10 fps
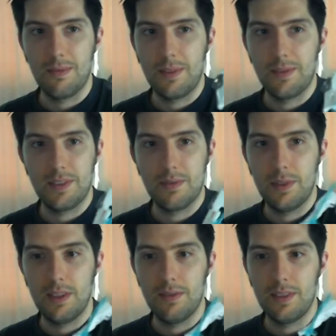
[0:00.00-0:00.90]
weapons, they're
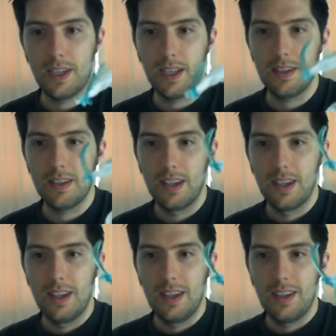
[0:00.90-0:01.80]
bloody ridiculous.
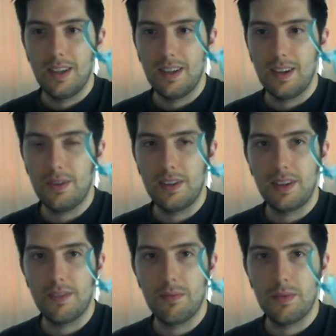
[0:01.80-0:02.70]
I wish they'd
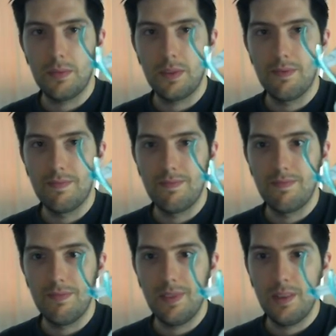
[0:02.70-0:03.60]
give them something
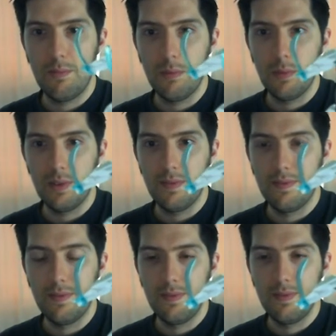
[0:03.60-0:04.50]
a bit more,
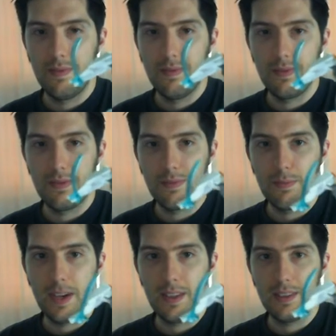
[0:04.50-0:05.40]

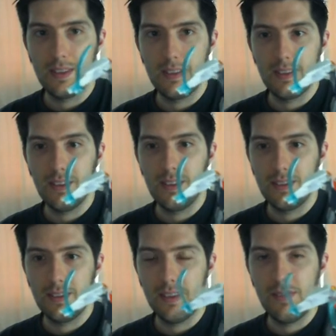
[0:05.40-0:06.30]
well, I don't know,
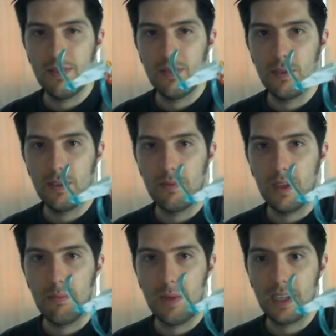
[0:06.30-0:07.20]
even if they were just
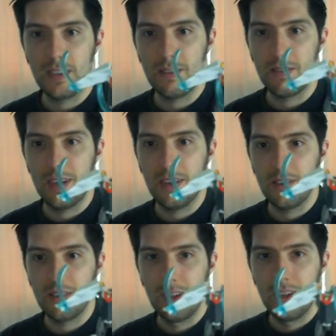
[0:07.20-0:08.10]
like black and grey
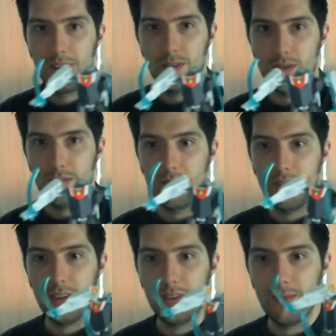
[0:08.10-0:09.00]
or just
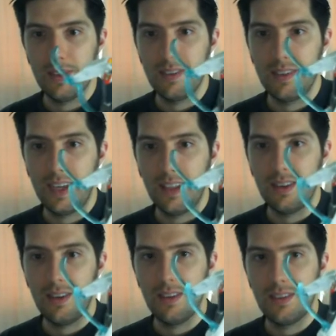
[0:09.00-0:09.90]
grey or something. I don't like the
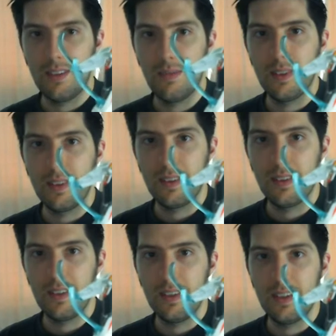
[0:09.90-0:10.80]
colours on them,
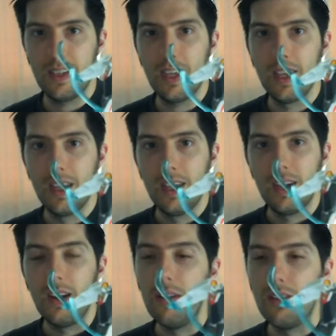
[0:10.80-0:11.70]
they're just silly.
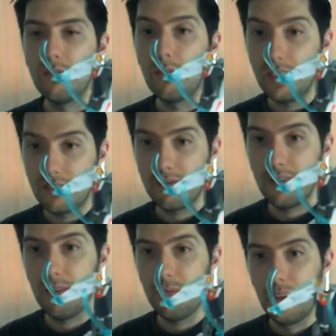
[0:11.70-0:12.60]
I know there's a reason
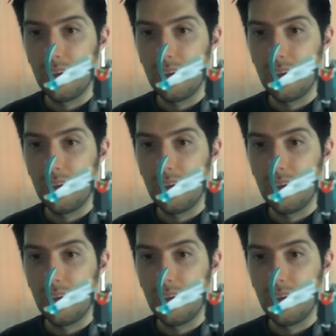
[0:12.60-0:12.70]
for them,